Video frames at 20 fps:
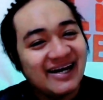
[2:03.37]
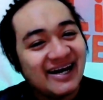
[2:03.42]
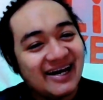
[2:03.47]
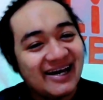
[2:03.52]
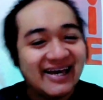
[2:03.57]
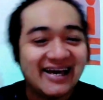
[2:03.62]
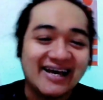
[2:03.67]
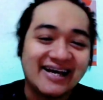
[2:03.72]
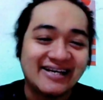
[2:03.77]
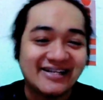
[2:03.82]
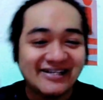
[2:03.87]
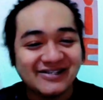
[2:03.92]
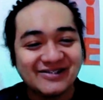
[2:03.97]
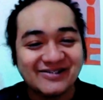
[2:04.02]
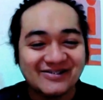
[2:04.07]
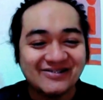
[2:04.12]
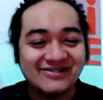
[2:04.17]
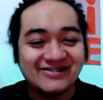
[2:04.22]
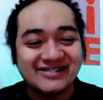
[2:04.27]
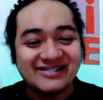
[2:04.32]
Ayan.
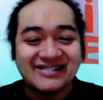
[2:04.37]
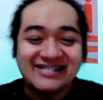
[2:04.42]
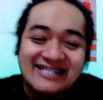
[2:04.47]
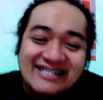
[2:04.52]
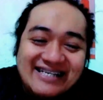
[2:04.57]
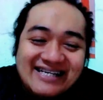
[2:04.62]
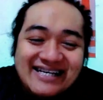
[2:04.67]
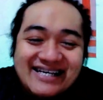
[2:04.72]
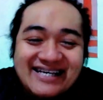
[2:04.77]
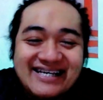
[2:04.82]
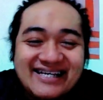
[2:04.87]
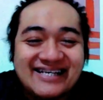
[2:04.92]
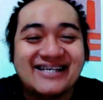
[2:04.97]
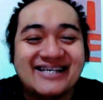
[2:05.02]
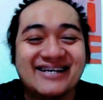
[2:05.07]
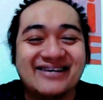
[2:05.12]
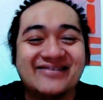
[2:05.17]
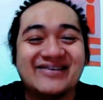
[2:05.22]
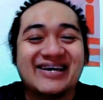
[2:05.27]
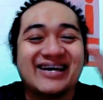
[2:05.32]
So, oh
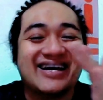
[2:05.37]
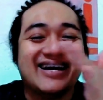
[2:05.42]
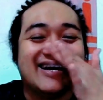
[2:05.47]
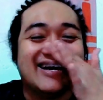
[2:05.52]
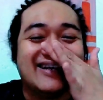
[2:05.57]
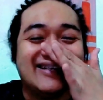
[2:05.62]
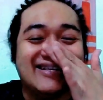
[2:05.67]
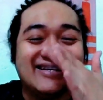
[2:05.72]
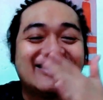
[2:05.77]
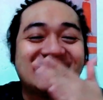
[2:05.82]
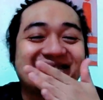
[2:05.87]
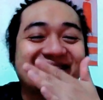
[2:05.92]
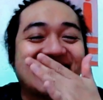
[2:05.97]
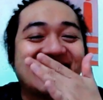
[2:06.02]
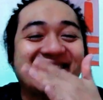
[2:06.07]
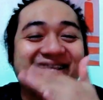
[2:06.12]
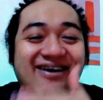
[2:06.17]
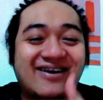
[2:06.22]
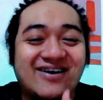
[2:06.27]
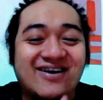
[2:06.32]
my God.
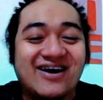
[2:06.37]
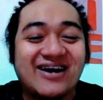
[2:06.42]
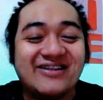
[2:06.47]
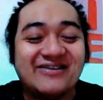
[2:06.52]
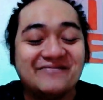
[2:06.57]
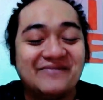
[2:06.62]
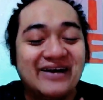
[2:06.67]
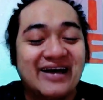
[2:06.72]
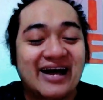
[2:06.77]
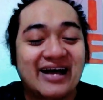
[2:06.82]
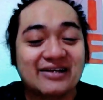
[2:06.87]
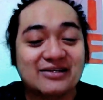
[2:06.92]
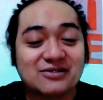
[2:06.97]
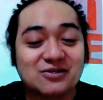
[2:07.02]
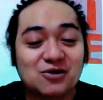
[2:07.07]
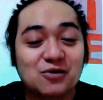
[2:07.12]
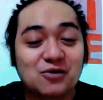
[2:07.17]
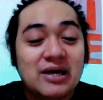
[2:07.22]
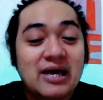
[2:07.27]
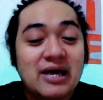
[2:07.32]
Excited ako. Ano ba yan?
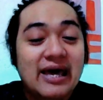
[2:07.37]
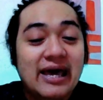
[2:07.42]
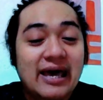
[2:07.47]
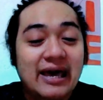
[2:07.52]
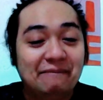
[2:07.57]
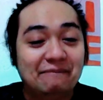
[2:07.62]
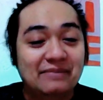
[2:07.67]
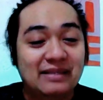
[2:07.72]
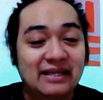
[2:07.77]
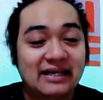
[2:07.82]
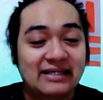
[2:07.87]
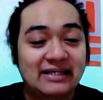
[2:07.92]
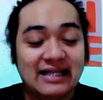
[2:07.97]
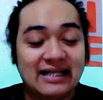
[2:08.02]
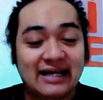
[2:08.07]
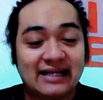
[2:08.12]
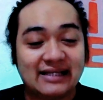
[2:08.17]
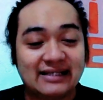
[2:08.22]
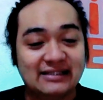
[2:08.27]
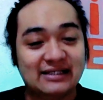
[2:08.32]
So, i-play na
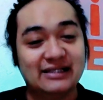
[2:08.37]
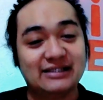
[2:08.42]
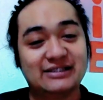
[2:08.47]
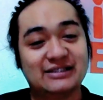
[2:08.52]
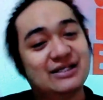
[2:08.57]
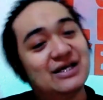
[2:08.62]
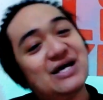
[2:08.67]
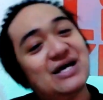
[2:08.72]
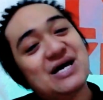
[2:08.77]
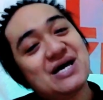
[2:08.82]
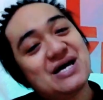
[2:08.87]
natin it. So,